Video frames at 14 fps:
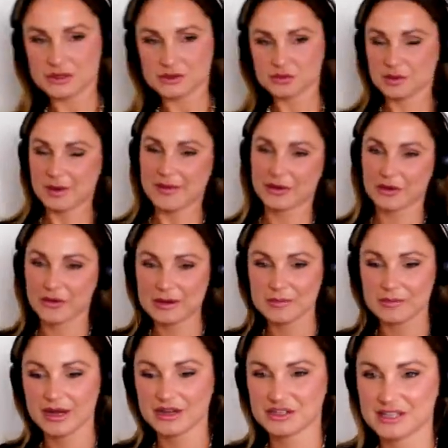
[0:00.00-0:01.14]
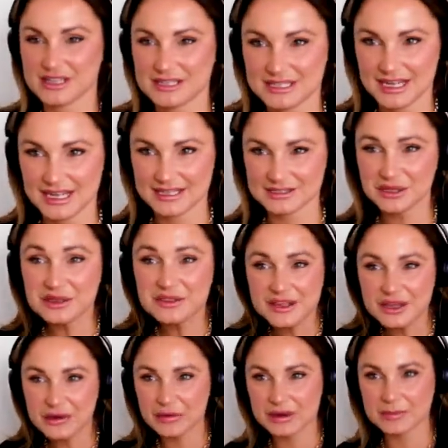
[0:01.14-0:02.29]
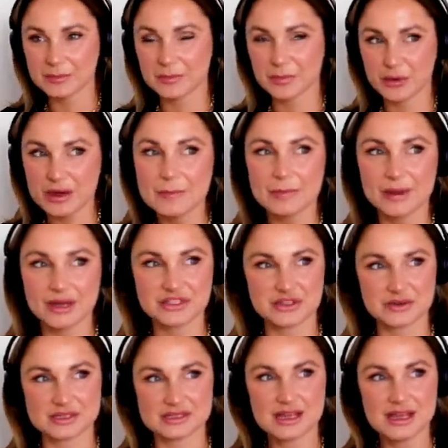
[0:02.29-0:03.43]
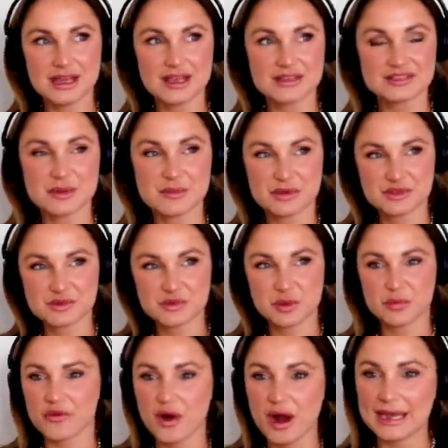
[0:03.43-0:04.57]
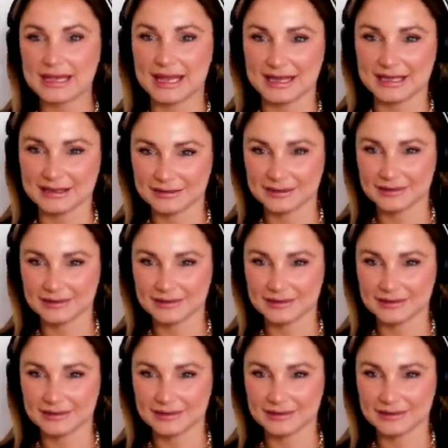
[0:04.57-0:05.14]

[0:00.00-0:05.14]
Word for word: It's all about the cream blush these days. Don't you think cream cream blusher is so much more brightening?